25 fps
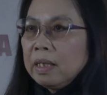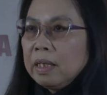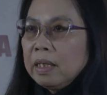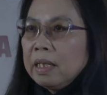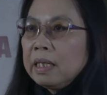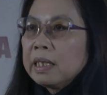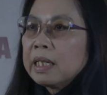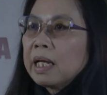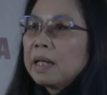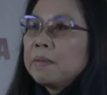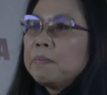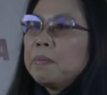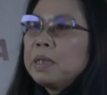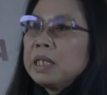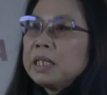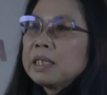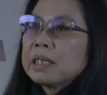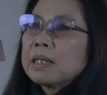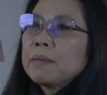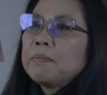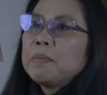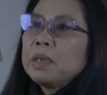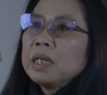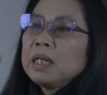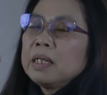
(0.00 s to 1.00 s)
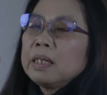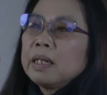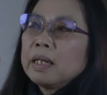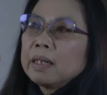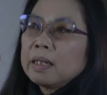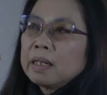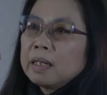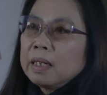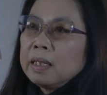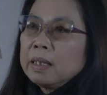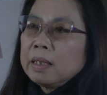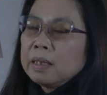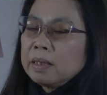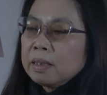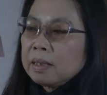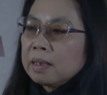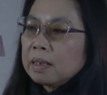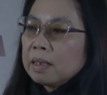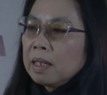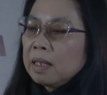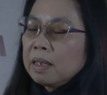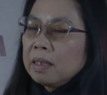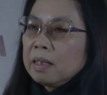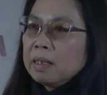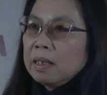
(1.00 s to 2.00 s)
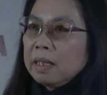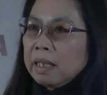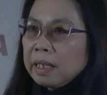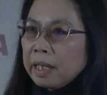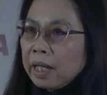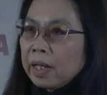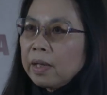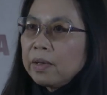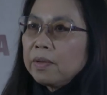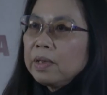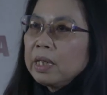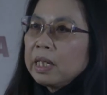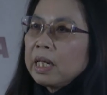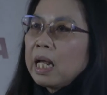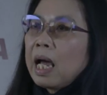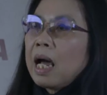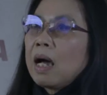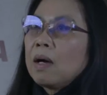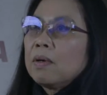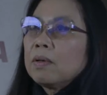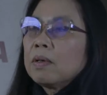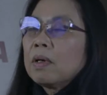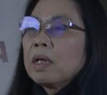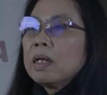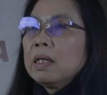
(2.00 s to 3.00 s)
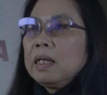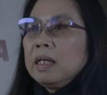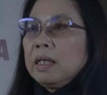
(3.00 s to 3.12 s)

It can be something that is carried out